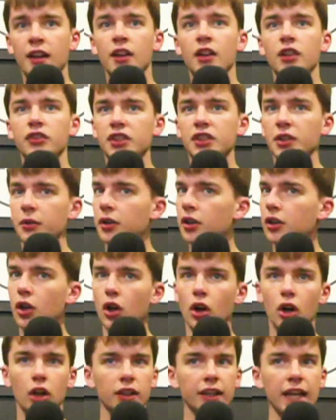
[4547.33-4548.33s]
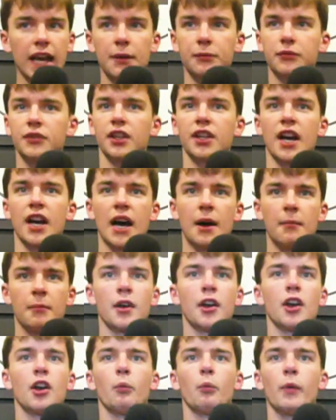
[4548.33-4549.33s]
Still a lot of games to come.
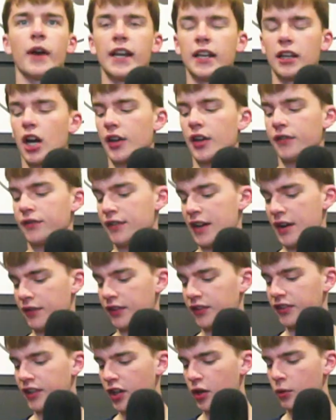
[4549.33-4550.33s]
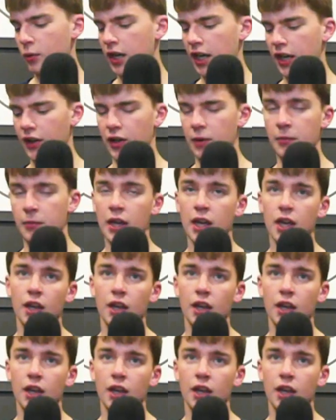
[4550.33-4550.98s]
We're live for every single one of them.